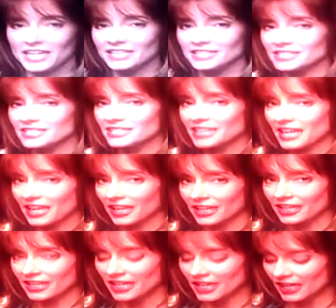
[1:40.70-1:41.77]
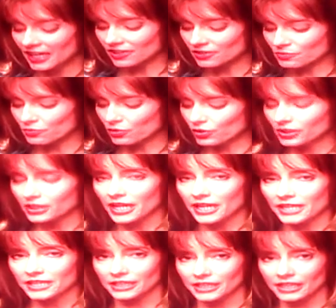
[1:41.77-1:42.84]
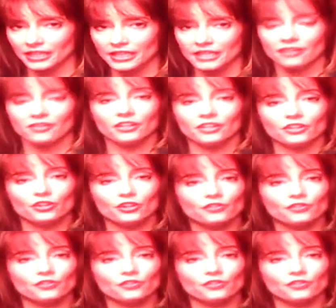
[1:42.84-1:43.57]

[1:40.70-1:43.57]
Instead, it's more likely that